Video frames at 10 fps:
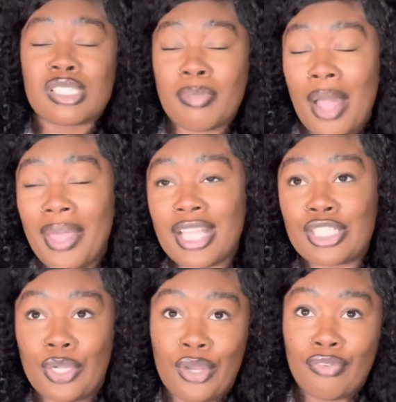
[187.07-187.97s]
Sprout
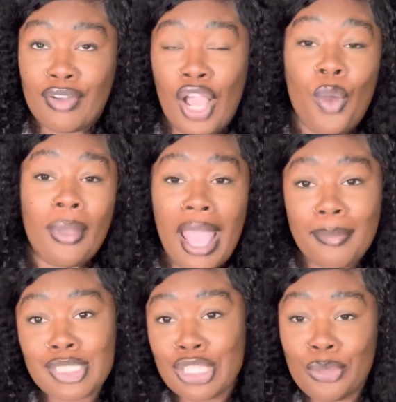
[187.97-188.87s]
ex-girlfriend, oh, what
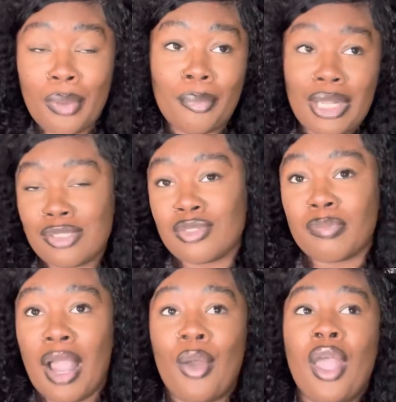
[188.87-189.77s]
happened to you and Brussels
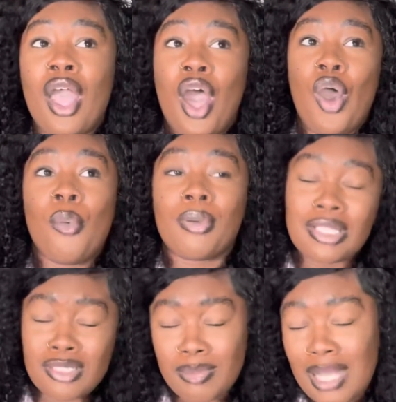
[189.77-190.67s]
Sprout, oh,
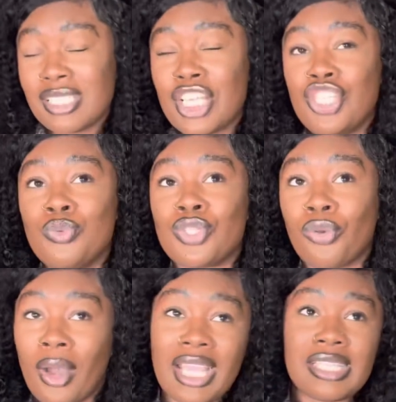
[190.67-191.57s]
Brussels Sprout said you was
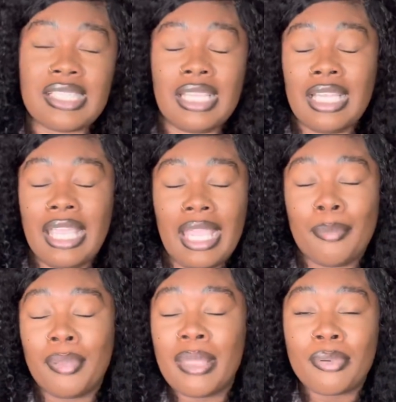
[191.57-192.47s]
crazy.
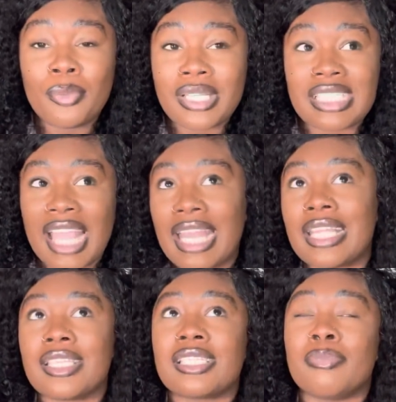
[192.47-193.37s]
And people would
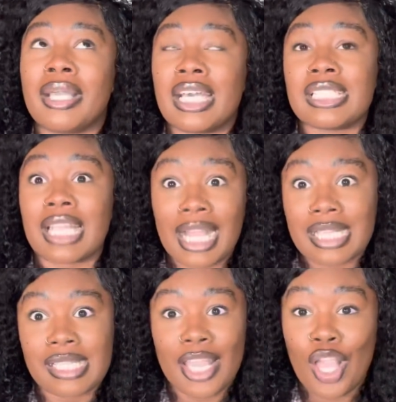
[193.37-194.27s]
say this because, like
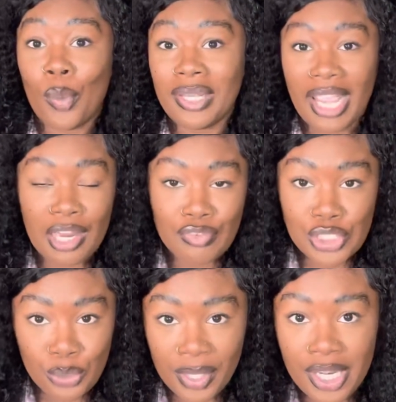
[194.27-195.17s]
I said, y'all, we dated
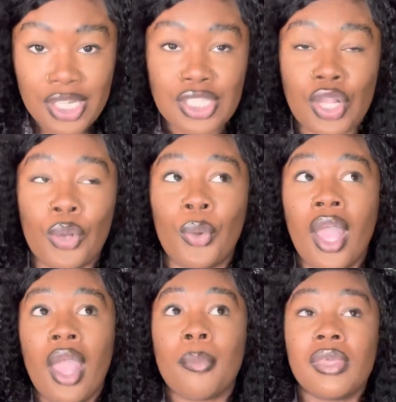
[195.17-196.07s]
for 2 years, so
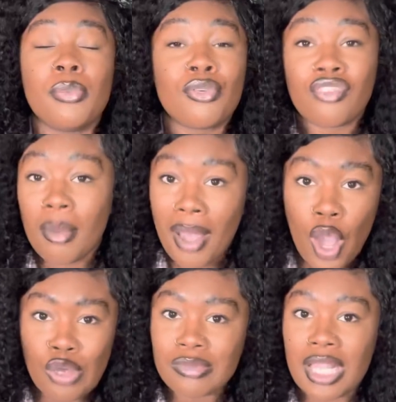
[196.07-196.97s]
people from
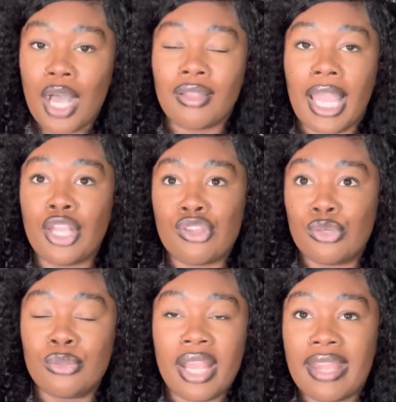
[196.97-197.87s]
my hometown like
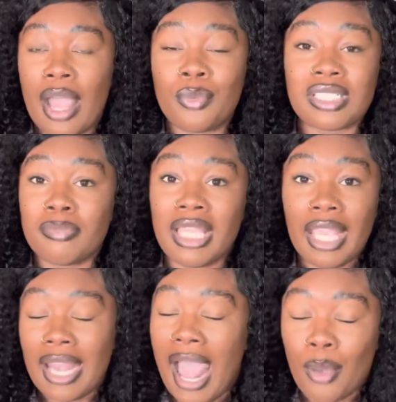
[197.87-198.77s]
knew that that was
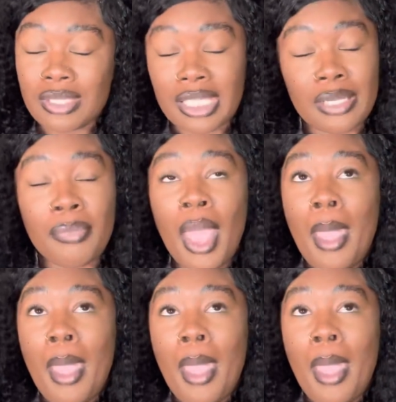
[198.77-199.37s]
me and I was him,